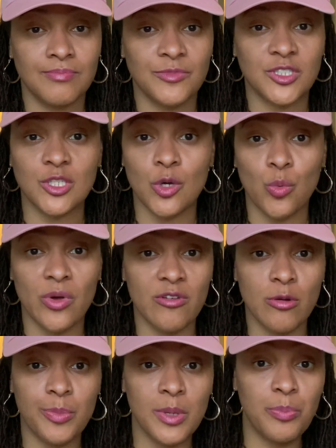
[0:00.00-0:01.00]
So
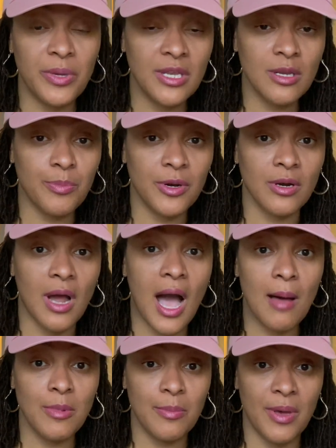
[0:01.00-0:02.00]
whether it be peanut butter,
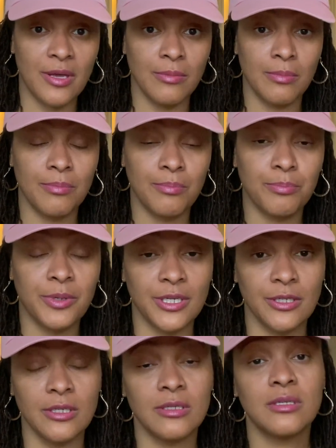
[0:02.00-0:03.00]
almond butter,
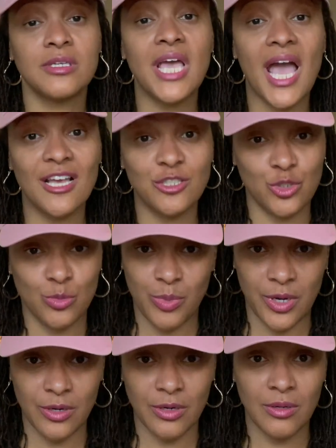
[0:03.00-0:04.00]
butter, cashew
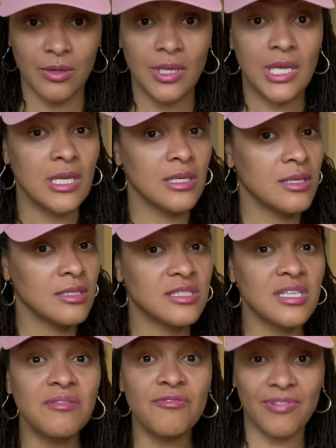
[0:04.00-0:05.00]
butter,
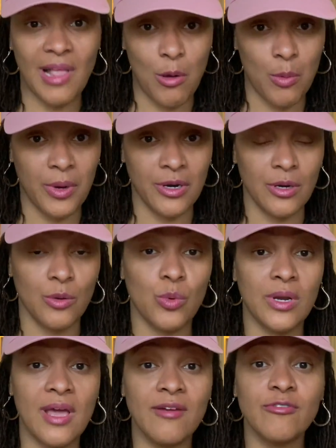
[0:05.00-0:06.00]
sunflower butter,
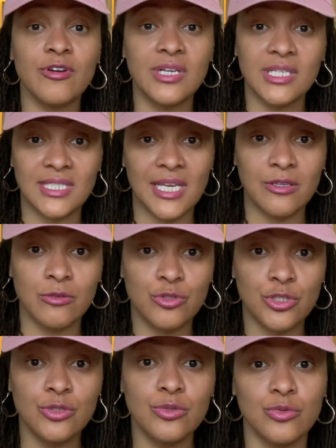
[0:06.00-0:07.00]
whatever it is that you
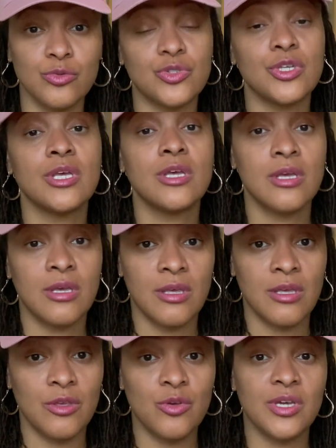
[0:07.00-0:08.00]
choose,
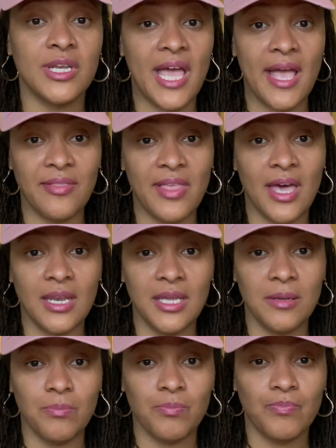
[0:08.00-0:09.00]
you can add that
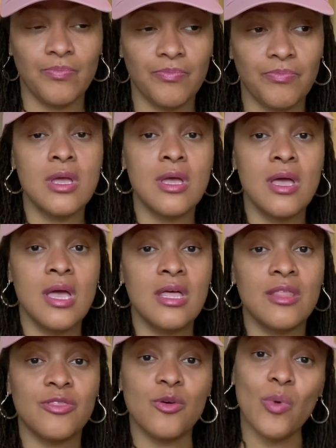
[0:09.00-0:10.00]
in.
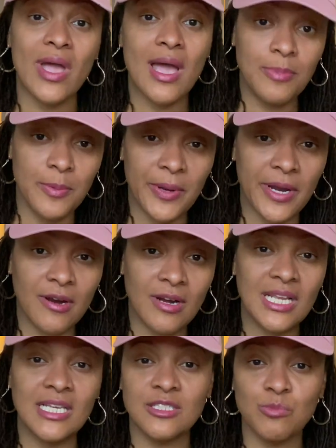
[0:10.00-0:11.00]
The way I prepare
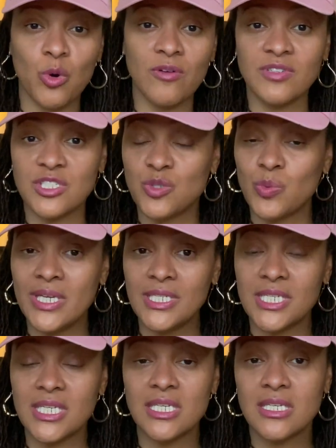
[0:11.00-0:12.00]
it is more of a
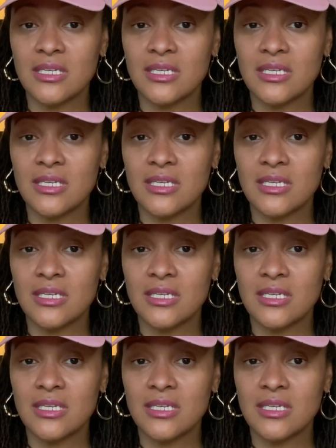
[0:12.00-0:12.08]
sweet